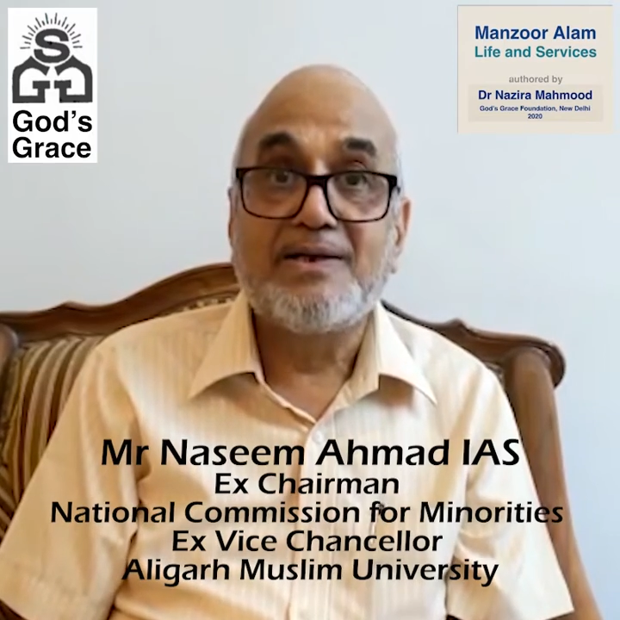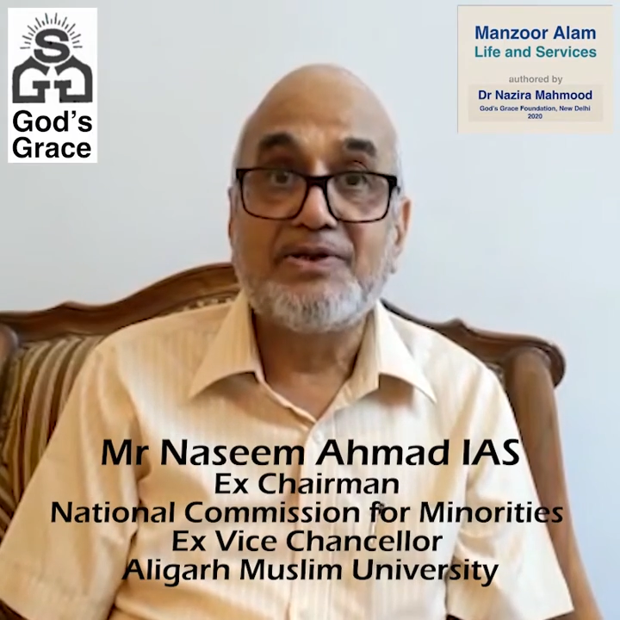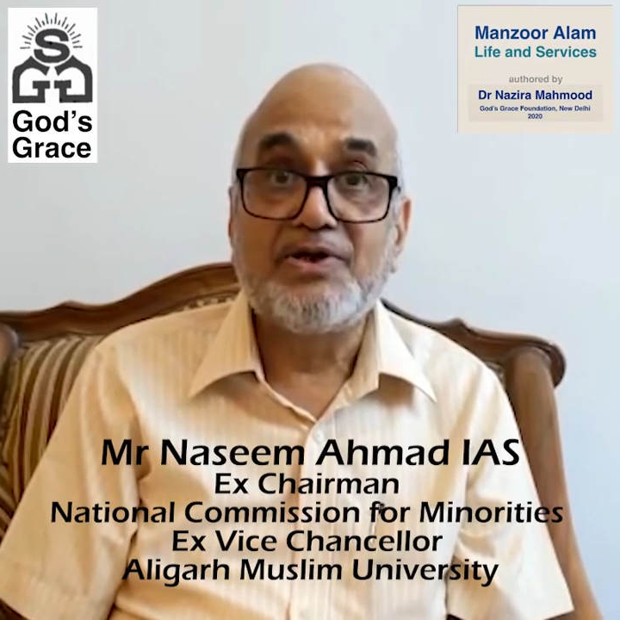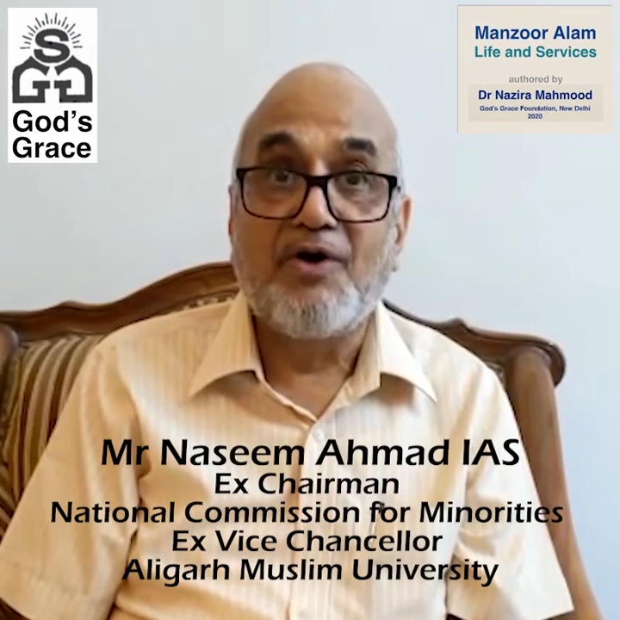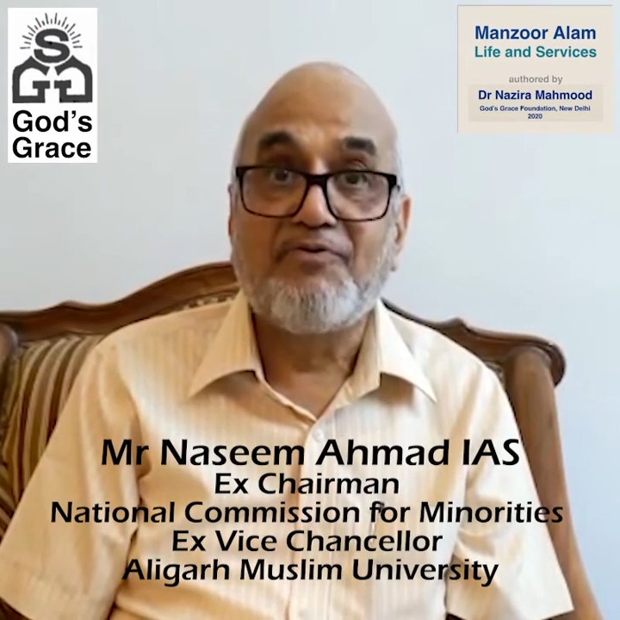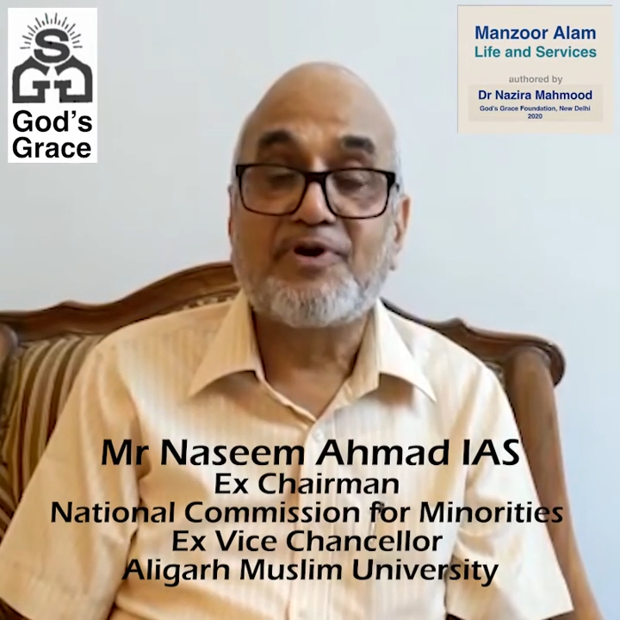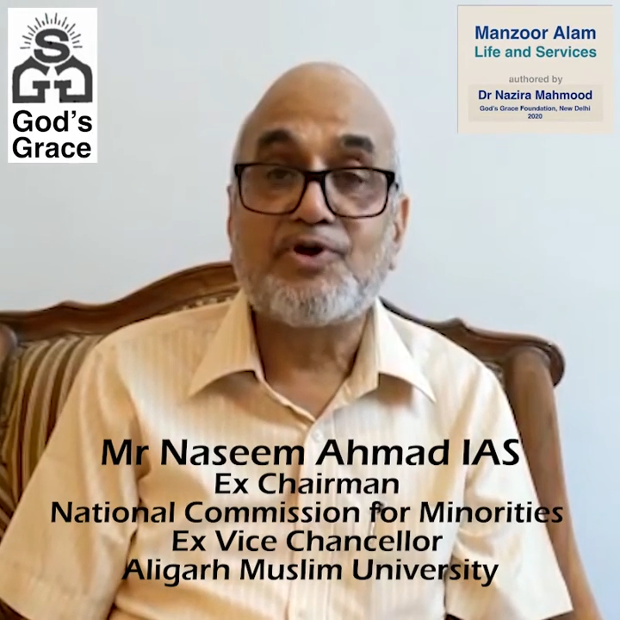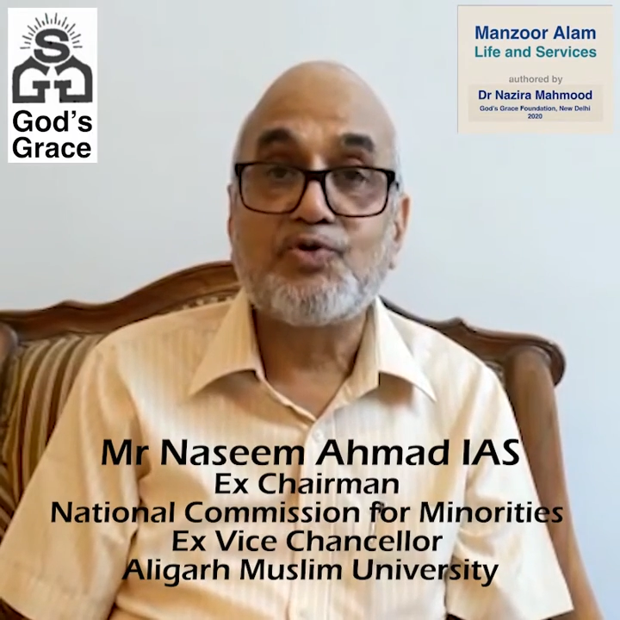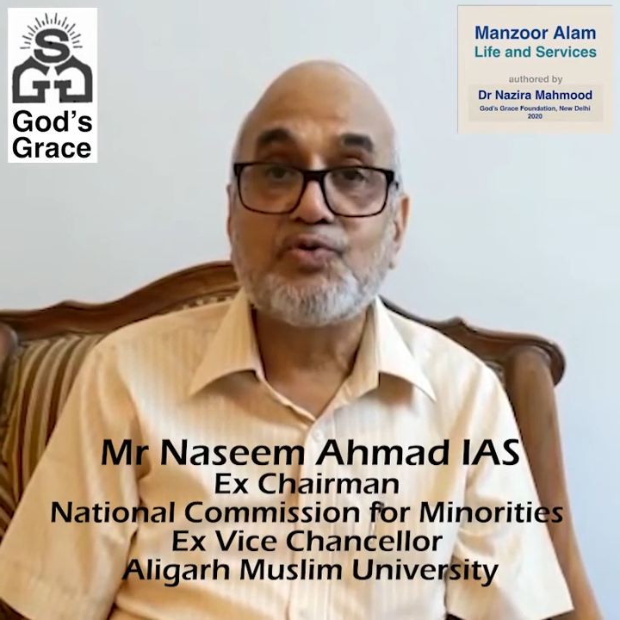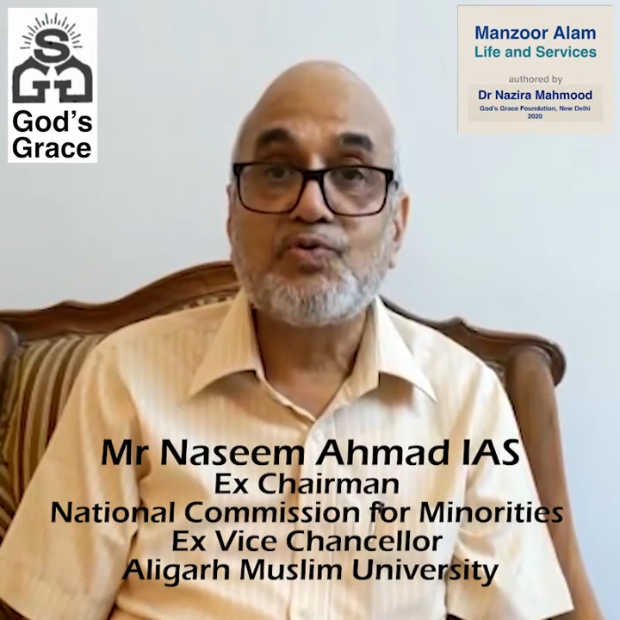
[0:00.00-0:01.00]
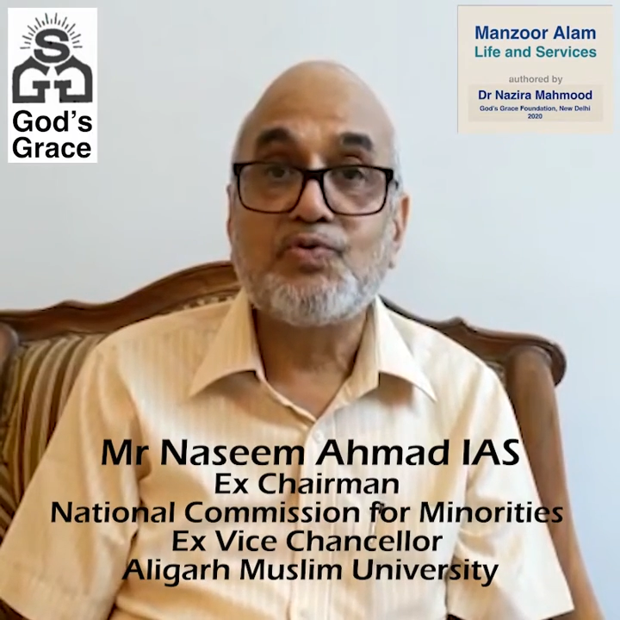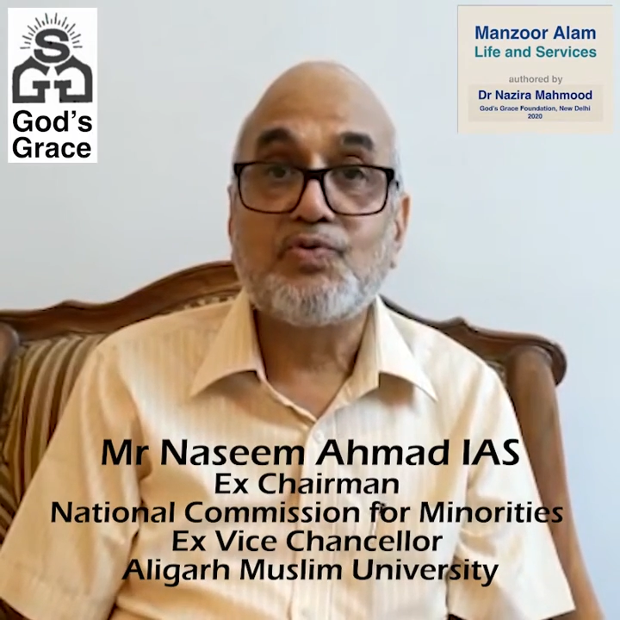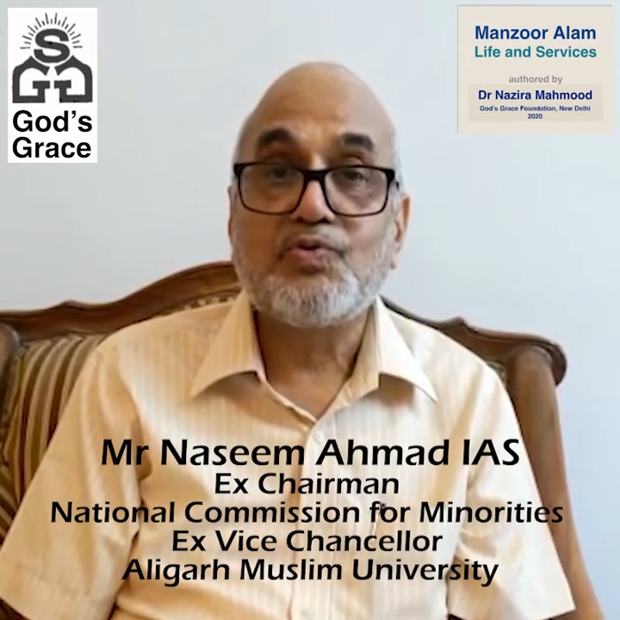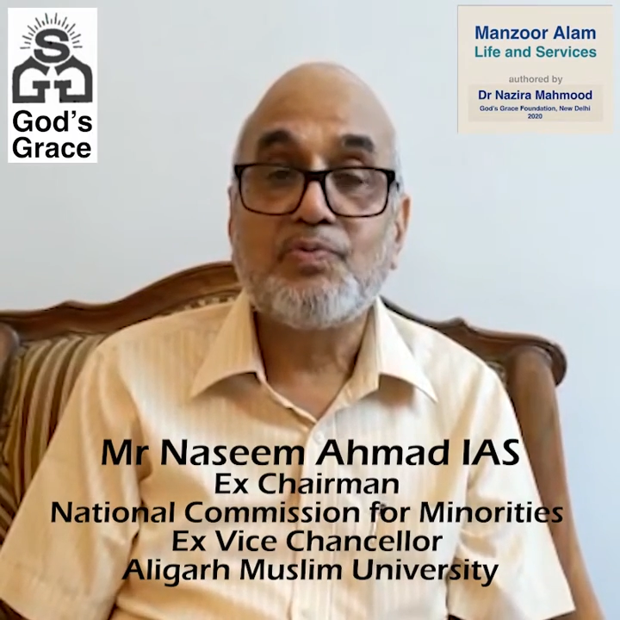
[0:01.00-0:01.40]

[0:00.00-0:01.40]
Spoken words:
the offer to